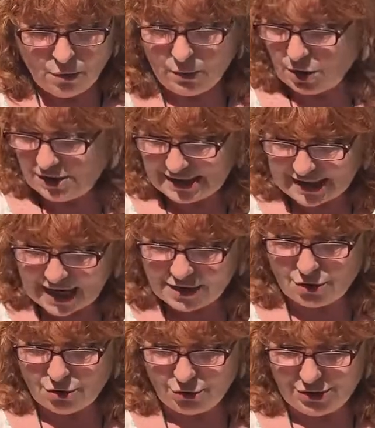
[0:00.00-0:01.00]
We were
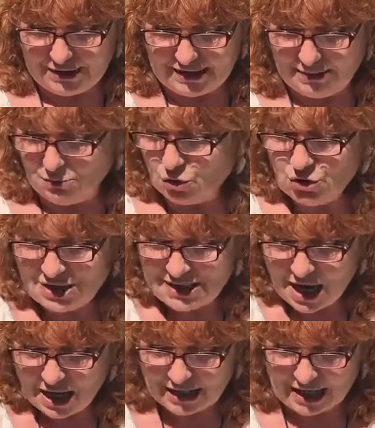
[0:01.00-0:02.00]
together all the time, not just
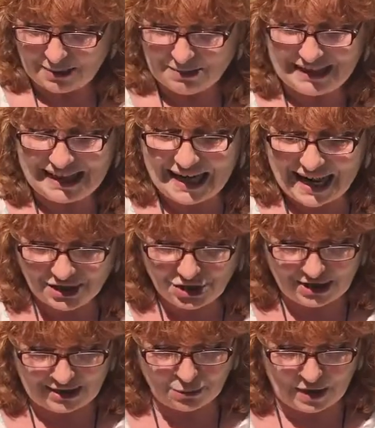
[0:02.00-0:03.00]
hugging, but
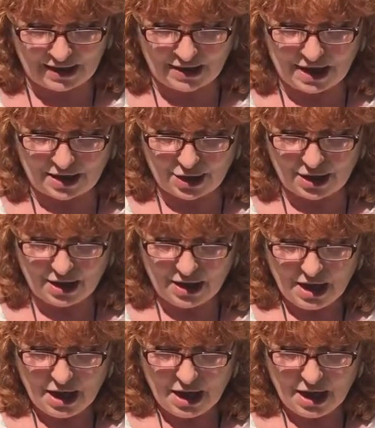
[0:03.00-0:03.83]
clenched to one another.